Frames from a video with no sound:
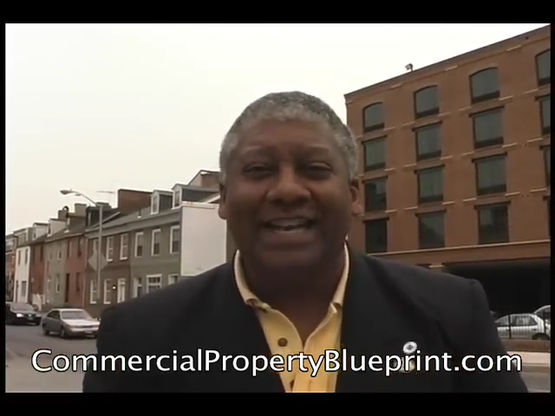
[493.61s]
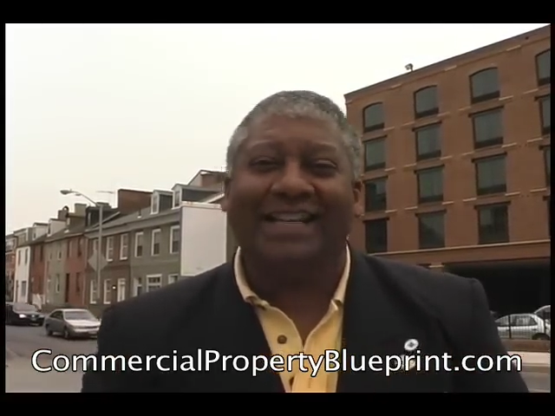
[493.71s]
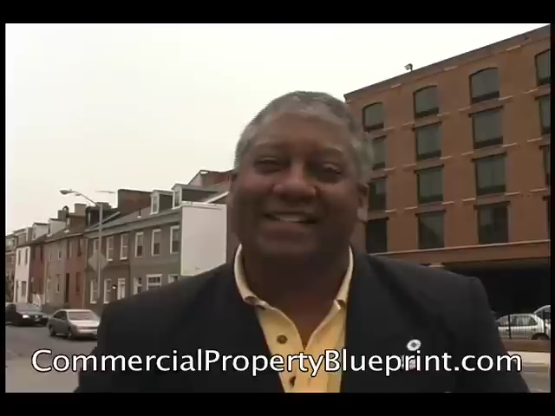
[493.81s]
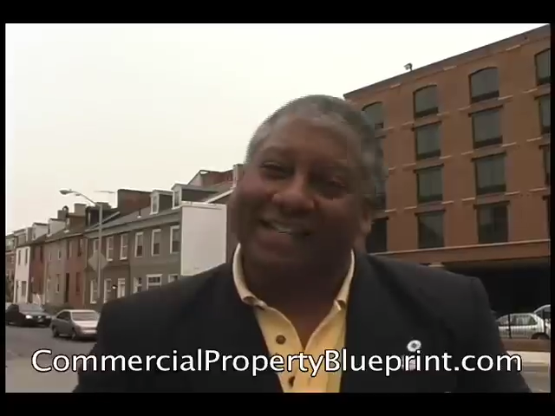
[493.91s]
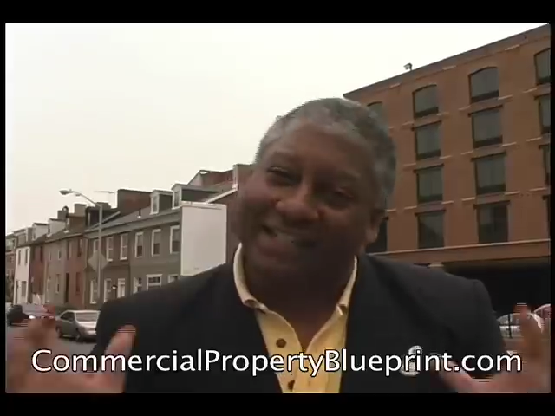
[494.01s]

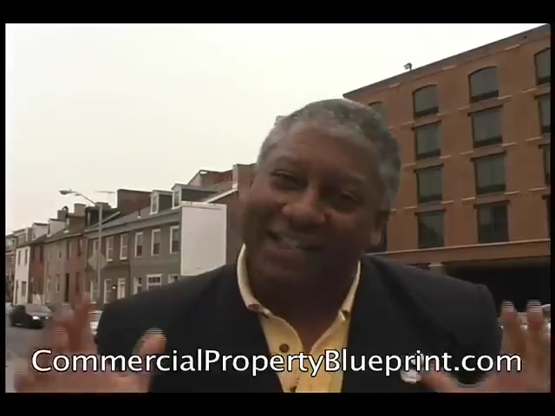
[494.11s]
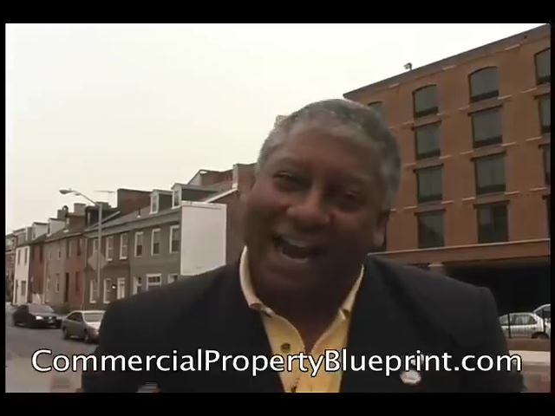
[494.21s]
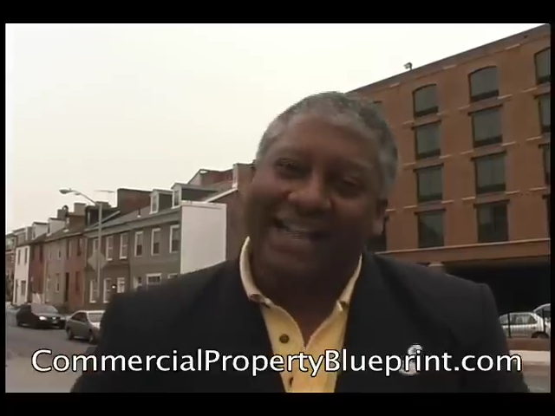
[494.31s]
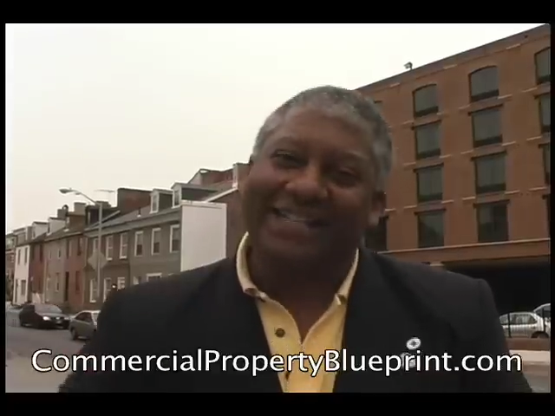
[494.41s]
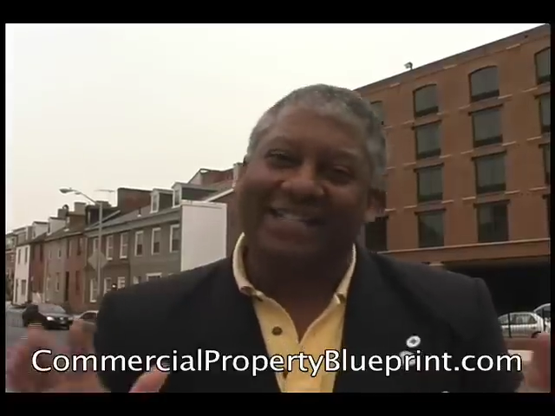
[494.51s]
It's an
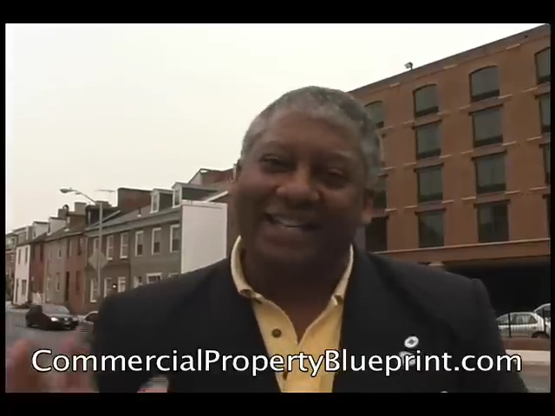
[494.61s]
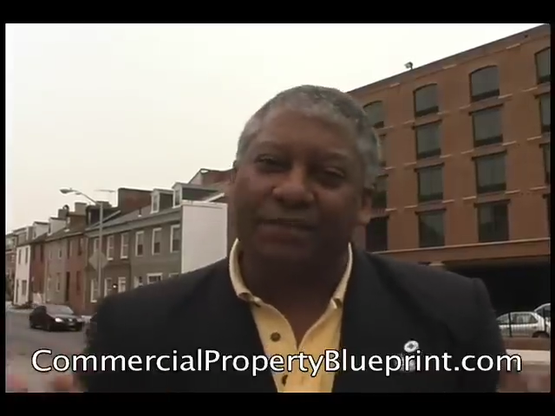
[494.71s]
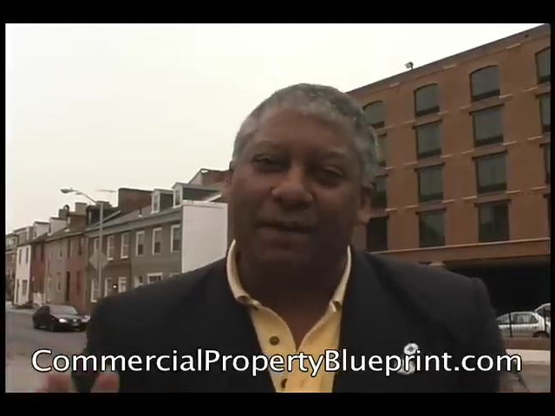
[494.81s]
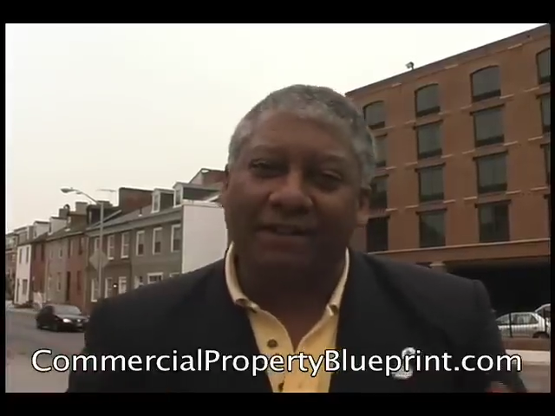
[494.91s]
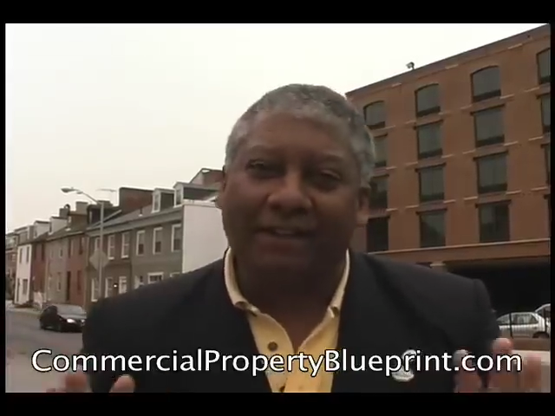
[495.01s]
exciting
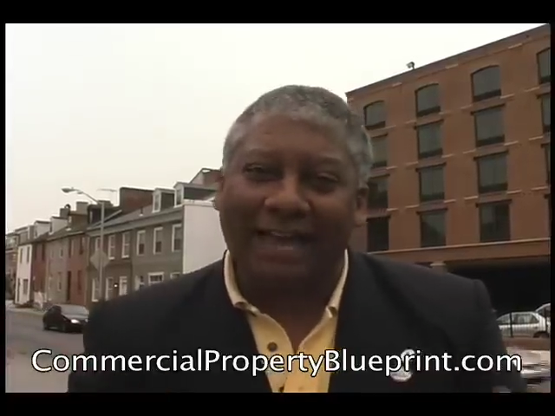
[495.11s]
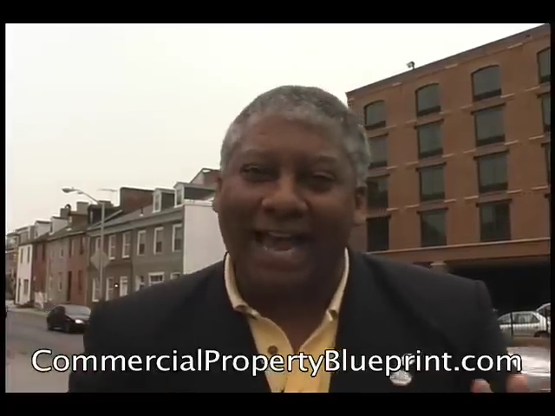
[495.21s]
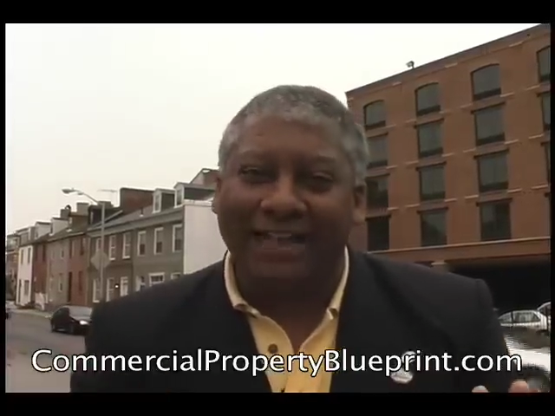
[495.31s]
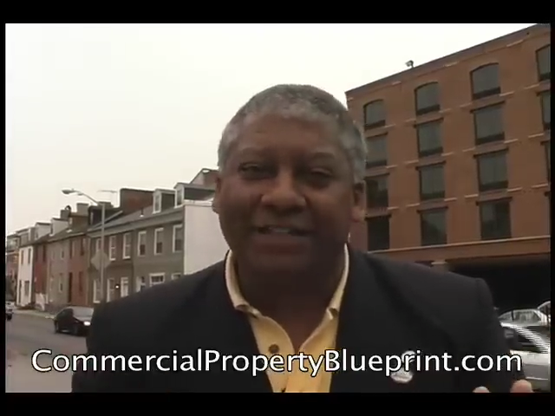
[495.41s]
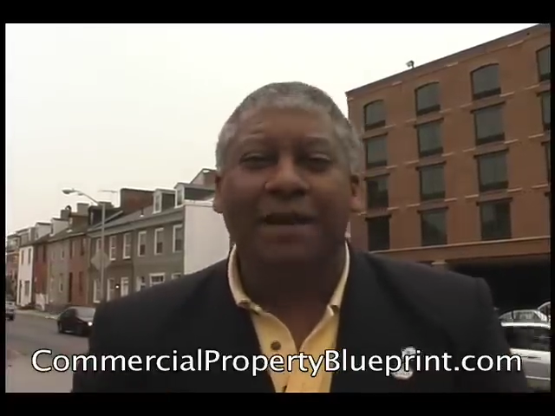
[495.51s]
6-month
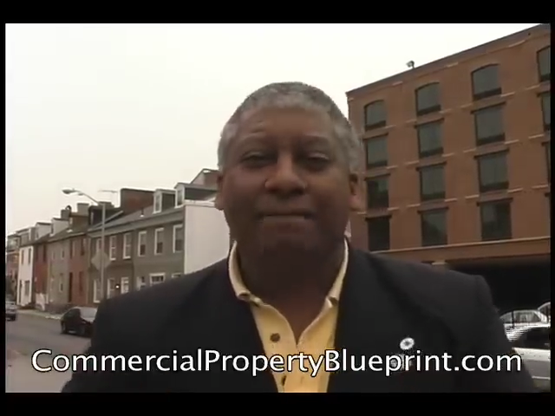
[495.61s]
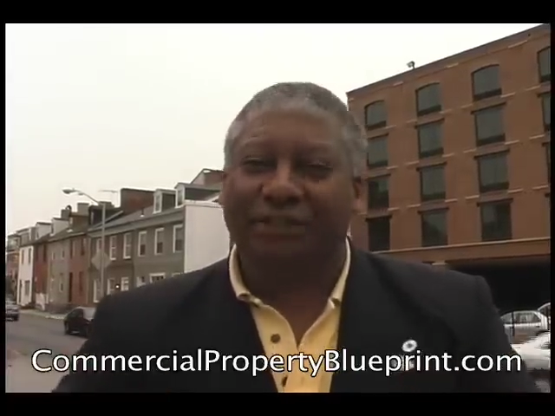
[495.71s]
class,